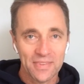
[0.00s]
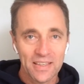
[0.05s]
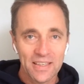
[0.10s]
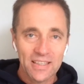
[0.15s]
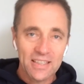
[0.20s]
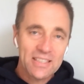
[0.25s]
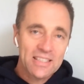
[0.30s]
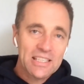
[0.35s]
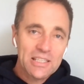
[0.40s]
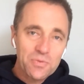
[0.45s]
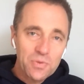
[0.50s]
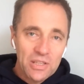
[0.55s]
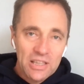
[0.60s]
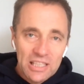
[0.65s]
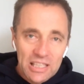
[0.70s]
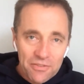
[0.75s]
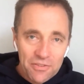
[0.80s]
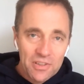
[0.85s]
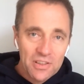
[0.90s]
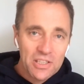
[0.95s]
You see, as we
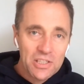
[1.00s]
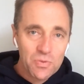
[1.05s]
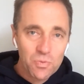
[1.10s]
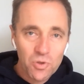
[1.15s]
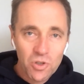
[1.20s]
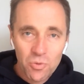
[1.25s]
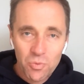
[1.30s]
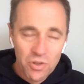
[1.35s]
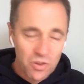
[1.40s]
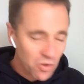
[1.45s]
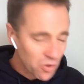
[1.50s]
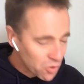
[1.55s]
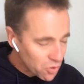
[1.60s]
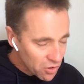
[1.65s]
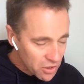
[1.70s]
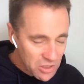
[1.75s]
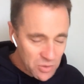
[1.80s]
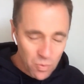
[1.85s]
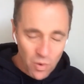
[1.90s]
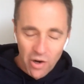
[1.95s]
live in this world with
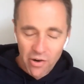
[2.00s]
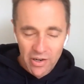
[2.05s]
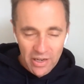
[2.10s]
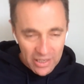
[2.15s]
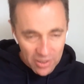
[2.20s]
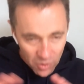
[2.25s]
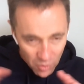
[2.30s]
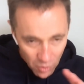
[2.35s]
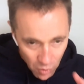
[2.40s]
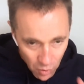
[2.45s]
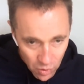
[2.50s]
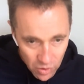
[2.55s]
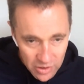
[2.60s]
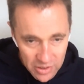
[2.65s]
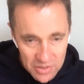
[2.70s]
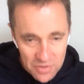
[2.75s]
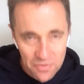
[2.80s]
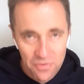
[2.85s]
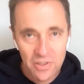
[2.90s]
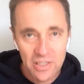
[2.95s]
all its worry and all
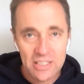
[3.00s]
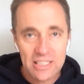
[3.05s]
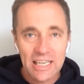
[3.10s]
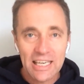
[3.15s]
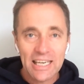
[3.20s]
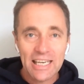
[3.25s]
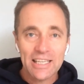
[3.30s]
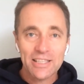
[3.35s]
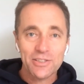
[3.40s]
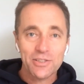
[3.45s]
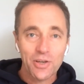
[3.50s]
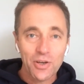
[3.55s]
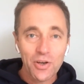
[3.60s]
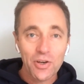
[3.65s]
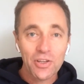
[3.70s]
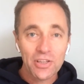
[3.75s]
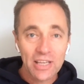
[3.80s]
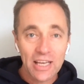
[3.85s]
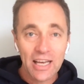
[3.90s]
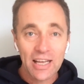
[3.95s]
its fears, it
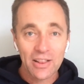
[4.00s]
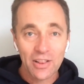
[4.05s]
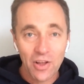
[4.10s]
turned out